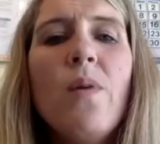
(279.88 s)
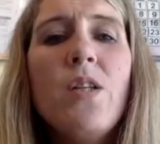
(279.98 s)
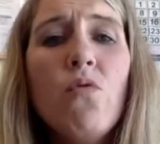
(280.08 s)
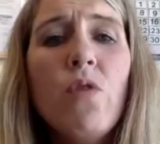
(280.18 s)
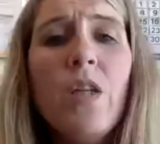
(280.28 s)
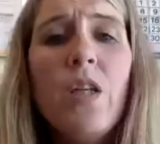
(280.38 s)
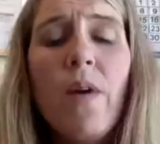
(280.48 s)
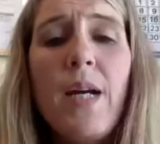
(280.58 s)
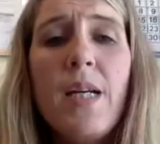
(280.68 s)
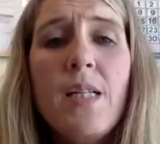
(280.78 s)
really
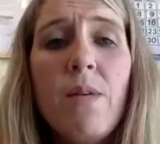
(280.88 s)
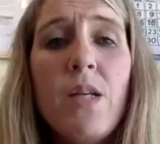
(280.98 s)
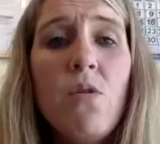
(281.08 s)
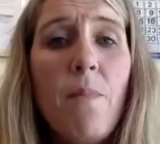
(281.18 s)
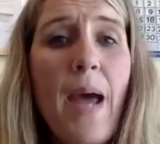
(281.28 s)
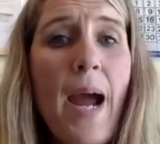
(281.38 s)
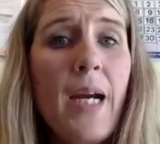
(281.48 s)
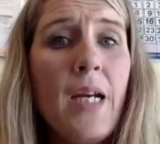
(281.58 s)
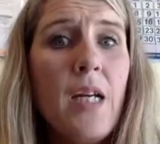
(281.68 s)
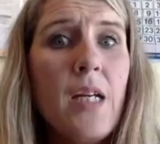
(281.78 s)
great is we do a
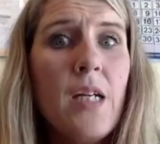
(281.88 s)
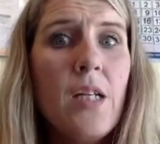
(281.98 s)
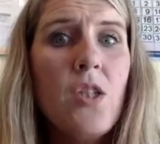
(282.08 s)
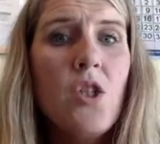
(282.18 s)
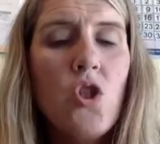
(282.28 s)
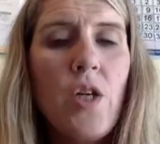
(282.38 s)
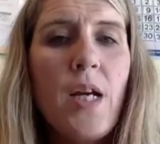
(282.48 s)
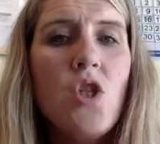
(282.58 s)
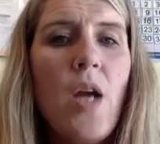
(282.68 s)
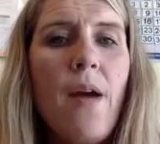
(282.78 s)
packet
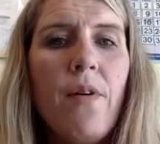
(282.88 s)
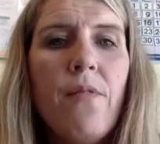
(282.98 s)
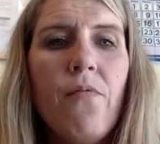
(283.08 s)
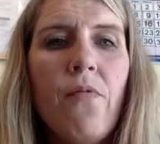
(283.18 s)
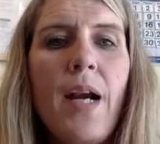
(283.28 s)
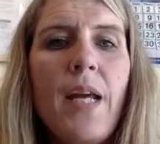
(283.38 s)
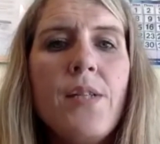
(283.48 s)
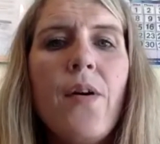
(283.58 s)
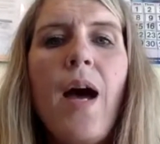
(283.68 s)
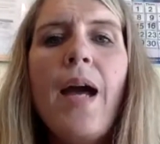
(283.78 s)
exchange every Friday.
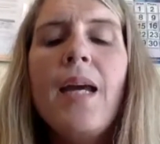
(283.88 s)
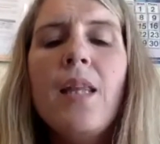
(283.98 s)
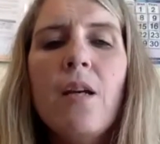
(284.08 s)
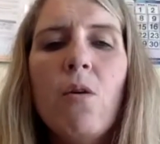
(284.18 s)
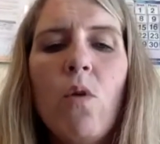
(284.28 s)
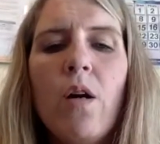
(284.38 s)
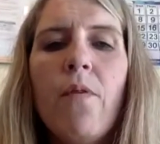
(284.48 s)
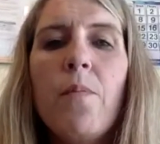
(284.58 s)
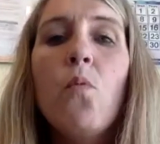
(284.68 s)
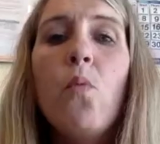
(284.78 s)
So I get their work
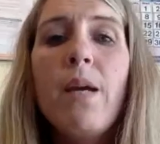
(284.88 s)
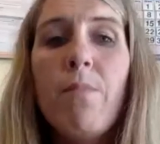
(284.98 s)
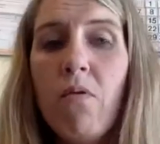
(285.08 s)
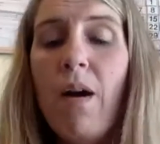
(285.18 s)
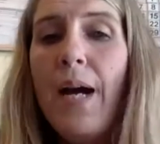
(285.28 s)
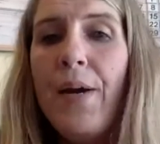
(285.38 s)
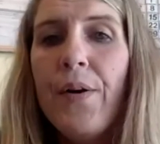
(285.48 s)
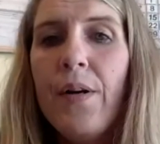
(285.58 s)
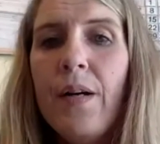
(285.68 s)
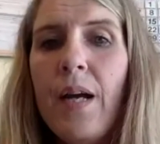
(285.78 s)
from the week
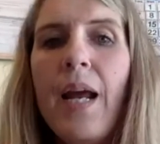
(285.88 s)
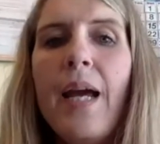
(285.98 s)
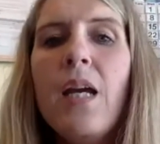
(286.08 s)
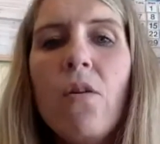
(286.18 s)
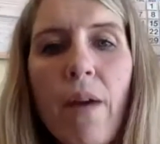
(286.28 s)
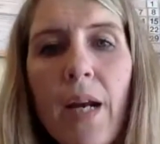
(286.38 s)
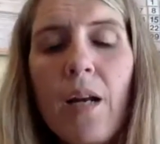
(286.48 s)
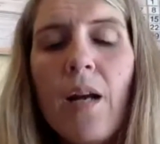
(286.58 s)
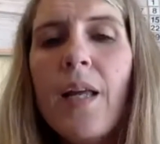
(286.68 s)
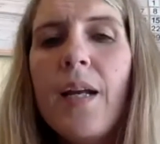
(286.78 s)
prior and I can grade
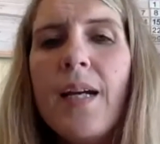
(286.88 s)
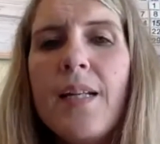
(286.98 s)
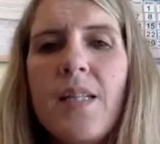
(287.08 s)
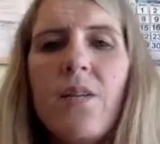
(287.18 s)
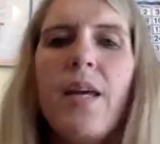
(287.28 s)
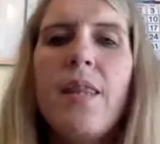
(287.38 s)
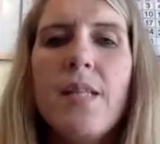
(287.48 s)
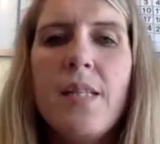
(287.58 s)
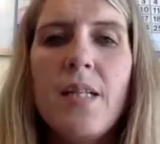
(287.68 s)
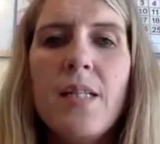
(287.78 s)
it all and I can see, okay,
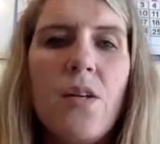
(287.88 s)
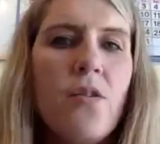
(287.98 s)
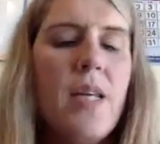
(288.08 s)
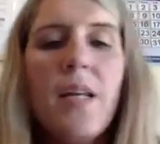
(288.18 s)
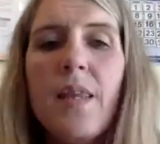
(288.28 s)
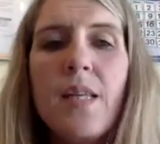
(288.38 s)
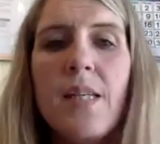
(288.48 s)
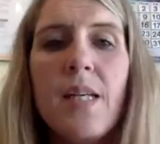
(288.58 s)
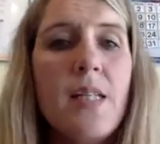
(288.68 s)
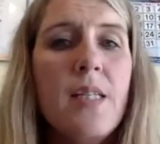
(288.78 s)
this kid's understanding, this
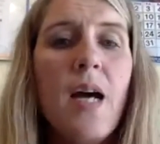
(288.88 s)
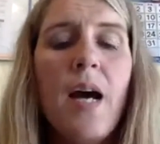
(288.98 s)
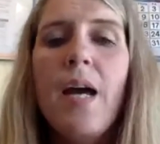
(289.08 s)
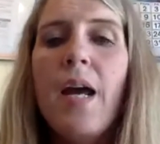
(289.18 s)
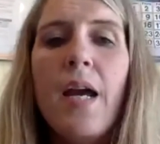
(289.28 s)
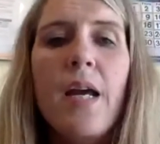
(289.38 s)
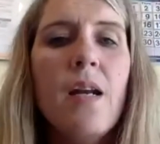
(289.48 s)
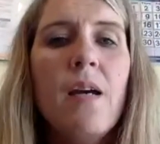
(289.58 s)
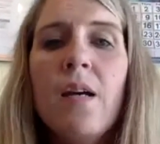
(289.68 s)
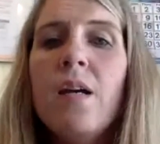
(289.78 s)
kid's not. And
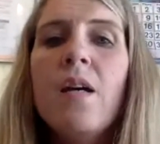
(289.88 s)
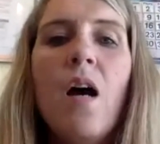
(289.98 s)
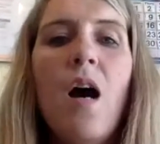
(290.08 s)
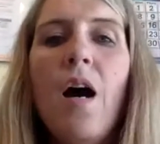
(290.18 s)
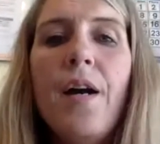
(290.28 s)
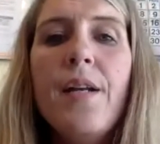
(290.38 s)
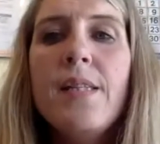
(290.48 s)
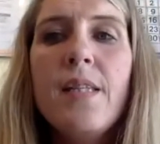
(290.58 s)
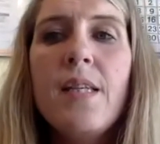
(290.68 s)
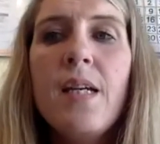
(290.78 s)

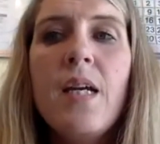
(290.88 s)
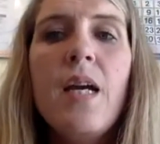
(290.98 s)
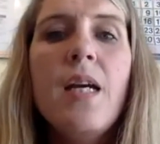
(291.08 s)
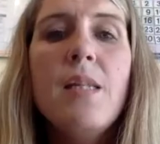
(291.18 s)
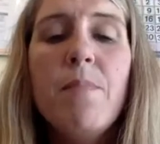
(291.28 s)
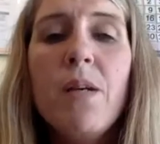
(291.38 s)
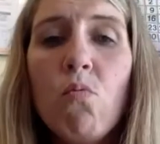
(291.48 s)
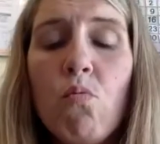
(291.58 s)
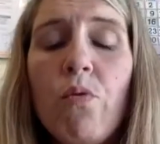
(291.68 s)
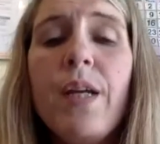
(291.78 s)
honestly, it's been
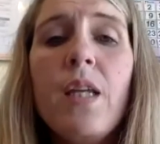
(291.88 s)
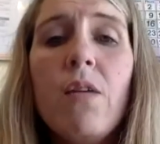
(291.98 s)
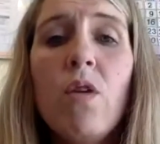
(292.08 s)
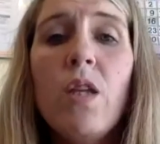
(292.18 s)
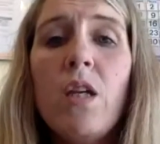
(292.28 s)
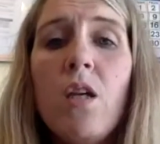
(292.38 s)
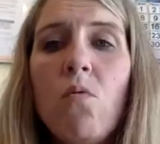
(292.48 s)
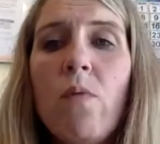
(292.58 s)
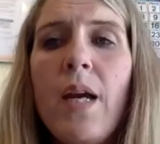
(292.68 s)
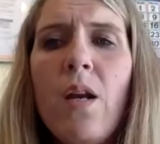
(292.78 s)
really, really good.
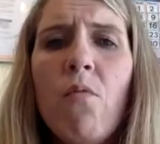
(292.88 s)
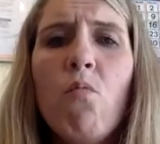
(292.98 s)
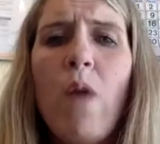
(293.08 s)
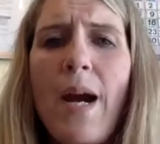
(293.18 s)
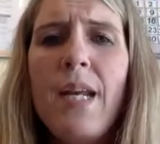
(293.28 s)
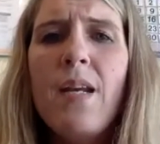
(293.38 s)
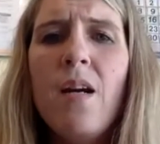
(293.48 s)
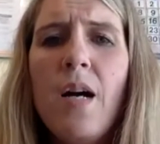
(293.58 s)
We had a writing